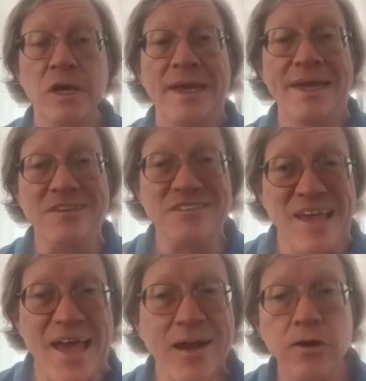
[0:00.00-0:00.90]

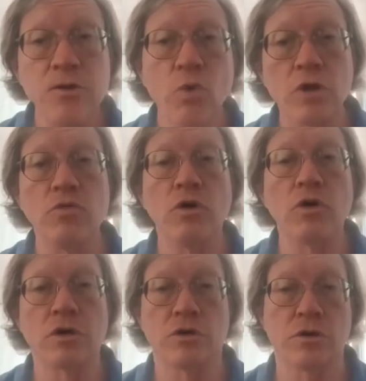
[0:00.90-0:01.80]
Exactly one
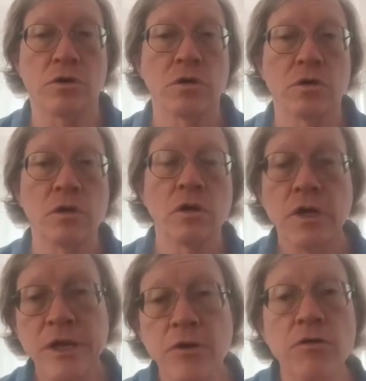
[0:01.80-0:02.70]
will occur.
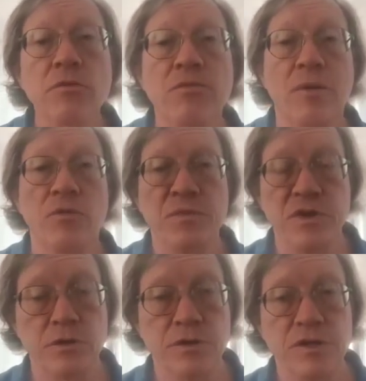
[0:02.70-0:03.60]
Here are the
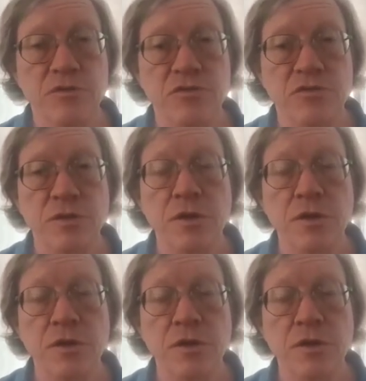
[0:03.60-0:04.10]
probabilities.